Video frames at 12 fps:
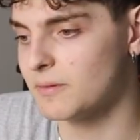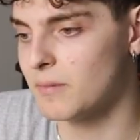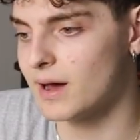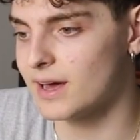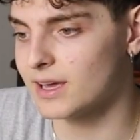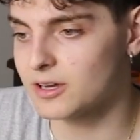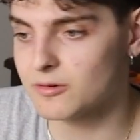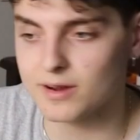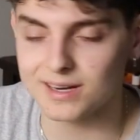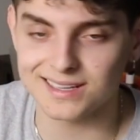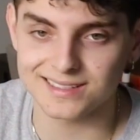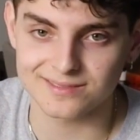my
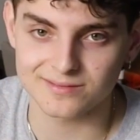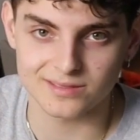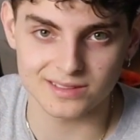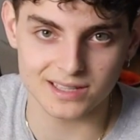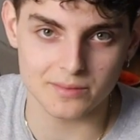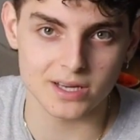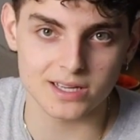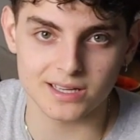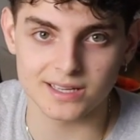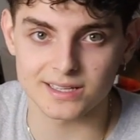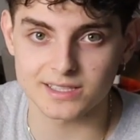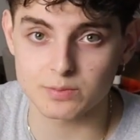credit limit
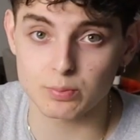is